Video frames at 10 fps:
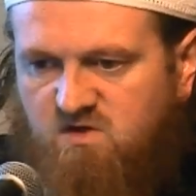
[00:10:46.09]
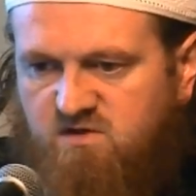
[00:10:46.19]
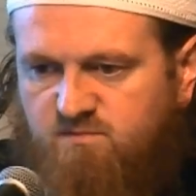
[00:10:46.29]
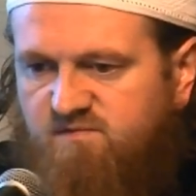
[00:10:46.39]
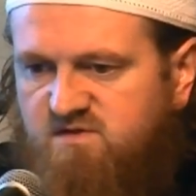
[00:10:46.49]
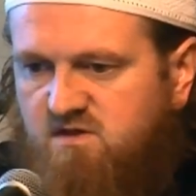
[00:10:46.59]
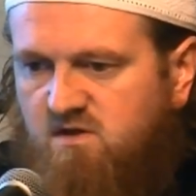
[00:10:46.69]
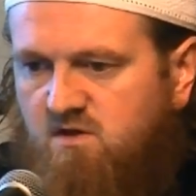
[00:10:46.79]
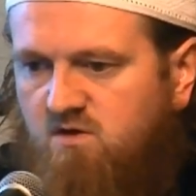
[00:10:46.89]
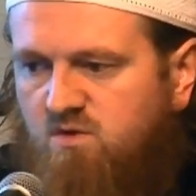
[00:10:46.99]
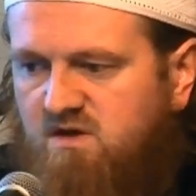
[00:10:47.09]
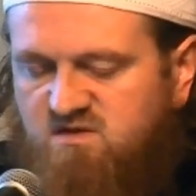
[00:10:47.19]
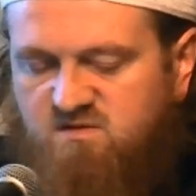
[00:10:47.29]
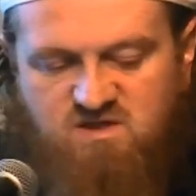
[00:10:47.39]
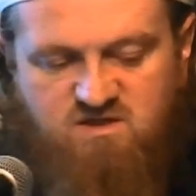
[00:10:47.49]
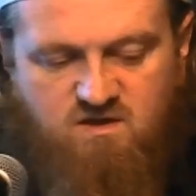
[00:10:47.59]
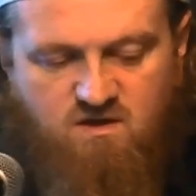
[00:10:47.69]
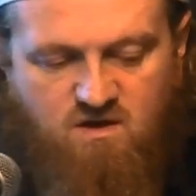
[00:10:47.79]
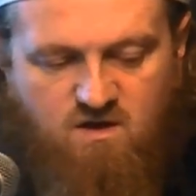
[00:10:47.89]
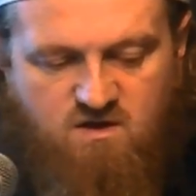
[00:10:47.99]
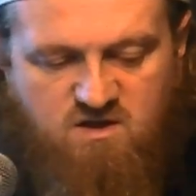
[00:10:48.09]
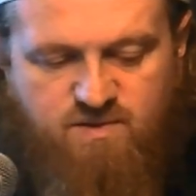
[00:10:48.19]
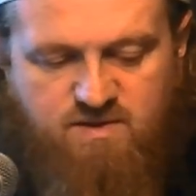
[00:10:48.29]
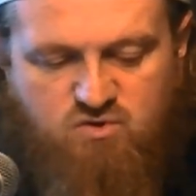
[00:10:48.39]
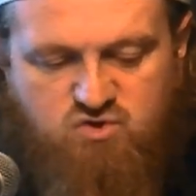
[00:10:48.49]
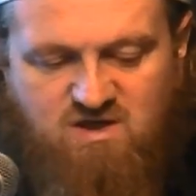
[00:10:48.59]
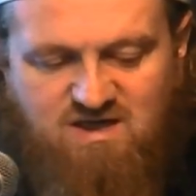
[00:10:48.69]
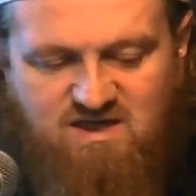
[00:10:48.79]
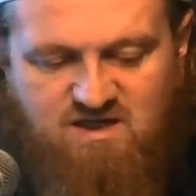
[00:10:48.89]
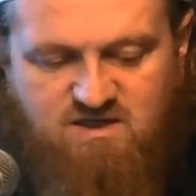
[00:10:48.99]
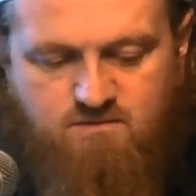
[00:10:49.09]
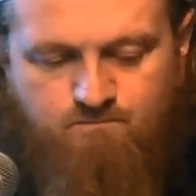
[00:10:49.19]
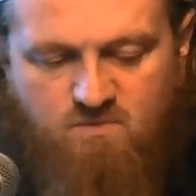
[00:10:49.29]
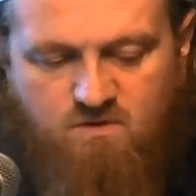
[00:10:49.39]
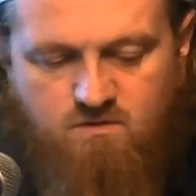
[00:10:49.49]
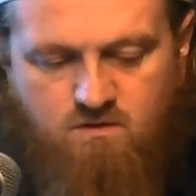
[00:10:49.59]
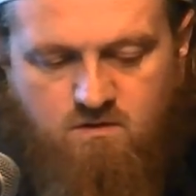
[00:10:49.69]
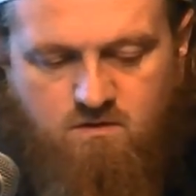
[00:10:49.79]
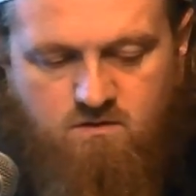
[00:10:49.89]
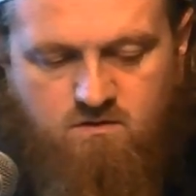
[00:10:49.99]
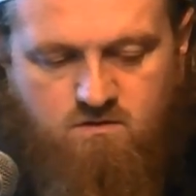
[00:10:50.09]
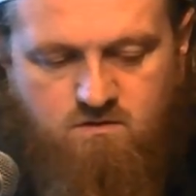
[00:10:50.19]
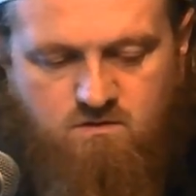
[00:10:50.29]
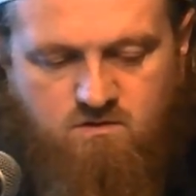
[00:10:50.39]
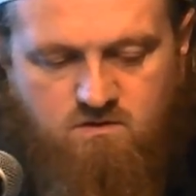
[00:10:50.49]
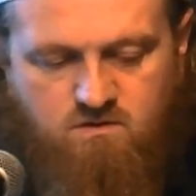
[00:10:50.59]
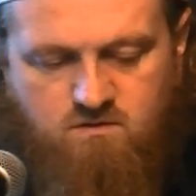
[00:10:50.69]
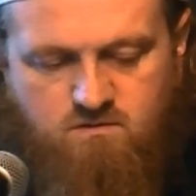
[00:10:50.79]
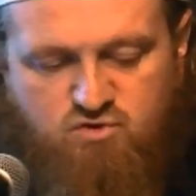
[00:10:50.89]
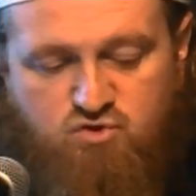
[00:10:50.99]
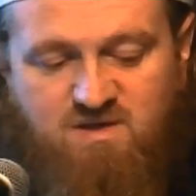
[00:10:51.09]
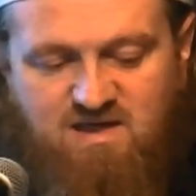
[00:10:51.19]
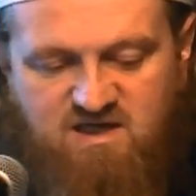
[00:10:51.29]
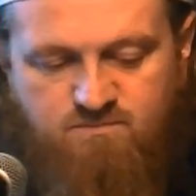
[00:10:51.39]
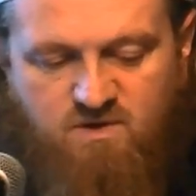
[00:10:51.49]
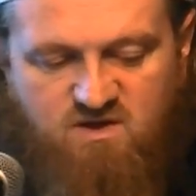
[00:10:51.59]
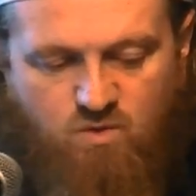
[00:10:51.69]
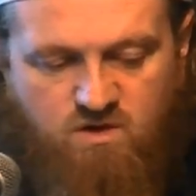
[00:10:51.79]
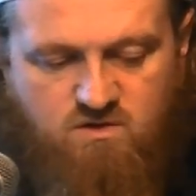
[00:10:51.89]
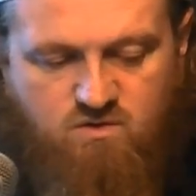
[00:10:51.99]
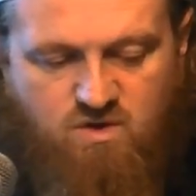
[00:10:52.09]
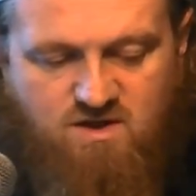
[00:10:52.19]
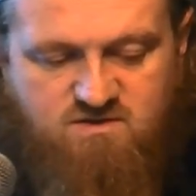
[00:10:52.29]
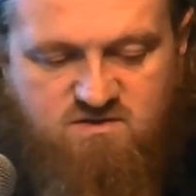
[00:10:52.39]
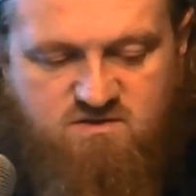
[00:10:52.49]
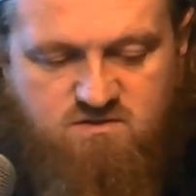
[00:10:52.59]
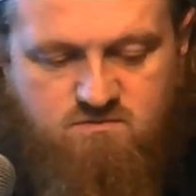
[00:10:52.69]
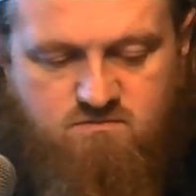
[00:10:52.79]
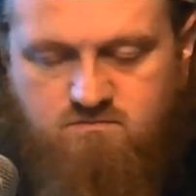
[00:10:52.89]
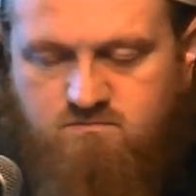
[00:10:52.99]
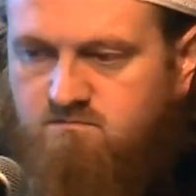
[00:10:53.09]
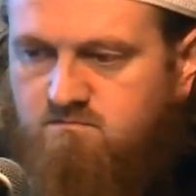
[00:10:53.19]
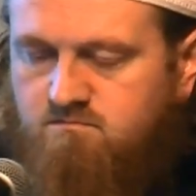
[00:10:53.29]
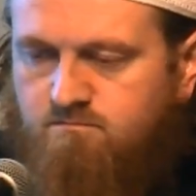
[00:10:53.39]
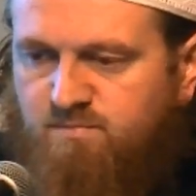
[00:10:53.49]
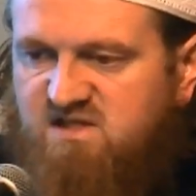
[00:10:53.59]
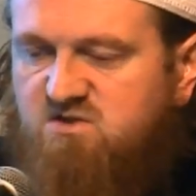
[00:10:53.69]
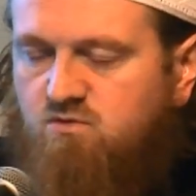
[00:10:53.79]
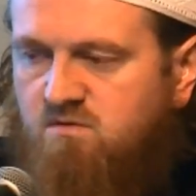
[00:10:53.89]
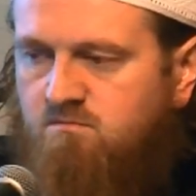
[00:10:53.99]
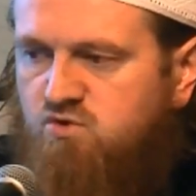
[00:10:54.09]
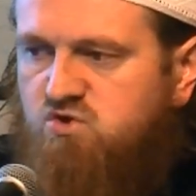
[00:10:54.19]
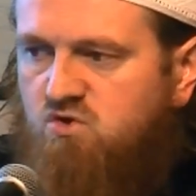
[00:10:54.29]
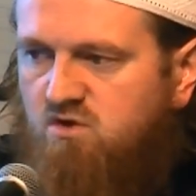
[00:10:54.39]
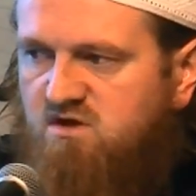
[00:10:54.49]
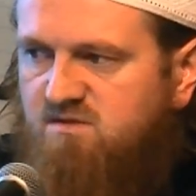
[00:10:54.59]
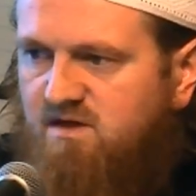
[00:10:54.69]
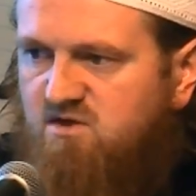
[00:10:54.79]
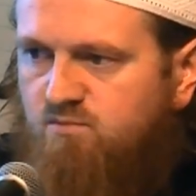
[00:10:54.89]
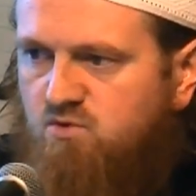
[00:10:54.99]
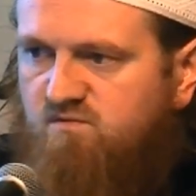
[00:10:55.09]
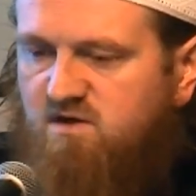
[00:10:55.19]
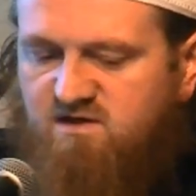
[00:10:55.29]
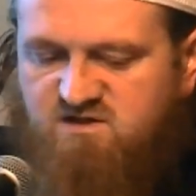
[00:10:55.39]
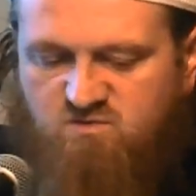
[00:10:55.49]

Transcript: The Prophet wasallam said, the people should lead, uh, should be led by the one who has best or the most knowledge about the book of Allah Azza wa